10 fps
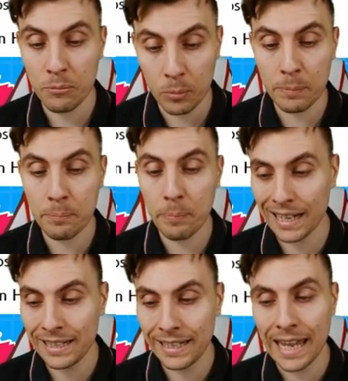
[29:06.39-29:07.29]
We'll be
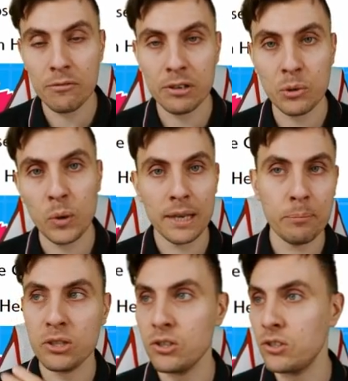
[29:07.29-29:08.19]
back later in the week,
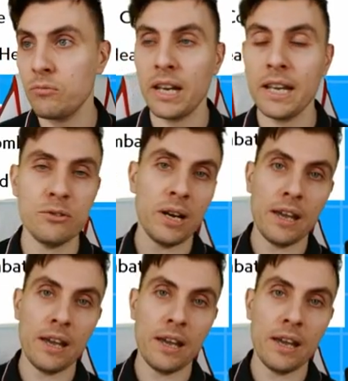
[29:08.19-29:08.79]
but just to reiterate,